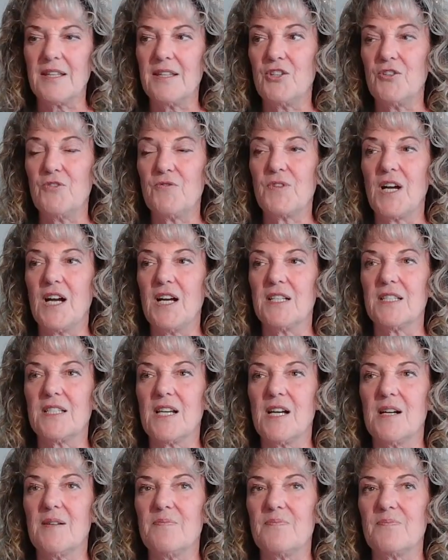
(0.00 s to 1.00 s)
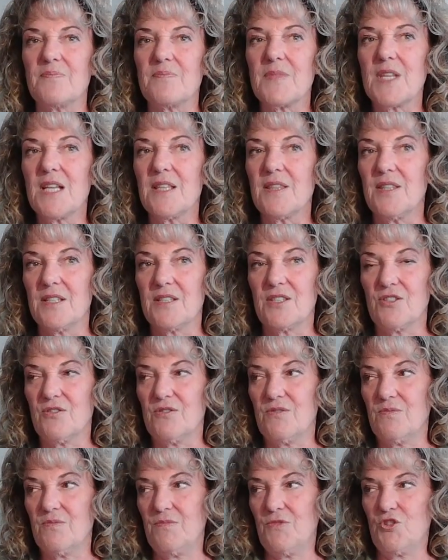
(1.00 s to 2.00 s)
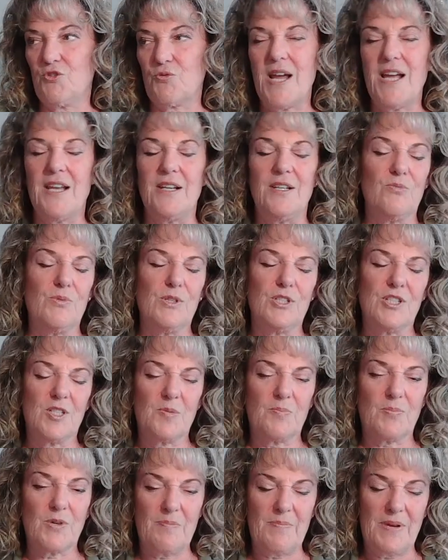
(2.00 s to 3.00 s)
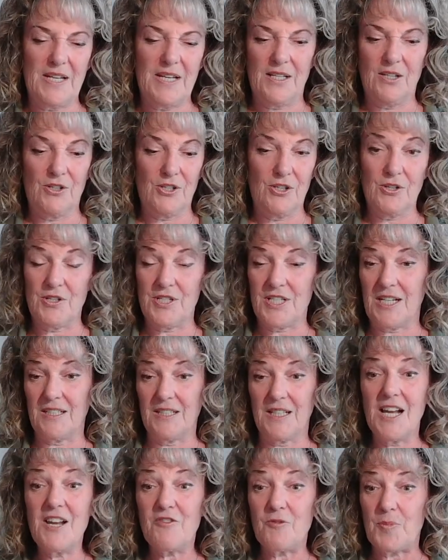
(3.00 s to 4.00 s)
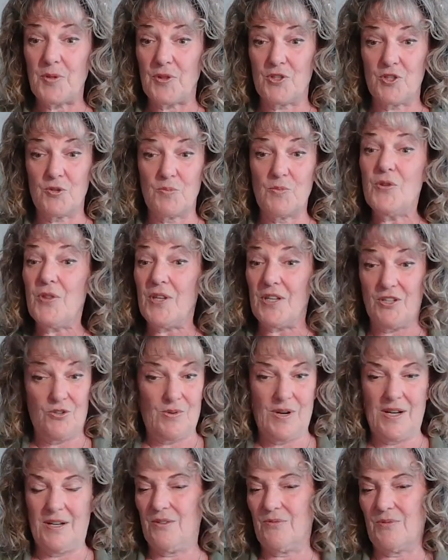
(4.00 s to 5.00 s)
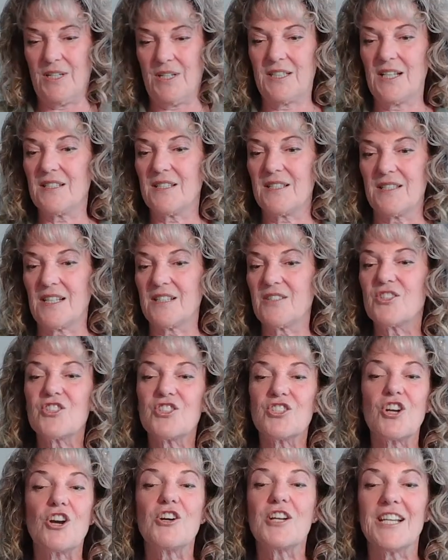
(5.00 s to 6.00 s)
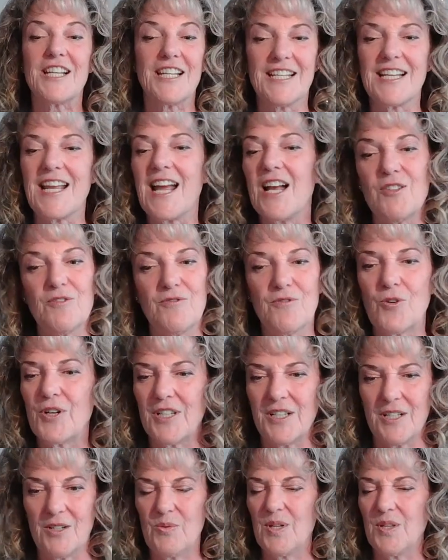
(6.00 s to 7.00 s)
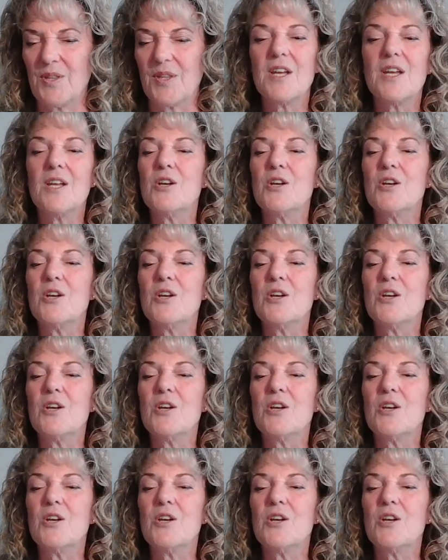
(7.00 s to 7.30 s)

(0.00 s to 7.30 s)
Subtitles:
You've got this trend, which has probably been here your entire life, but the smoothie trend, right? That's starting in California with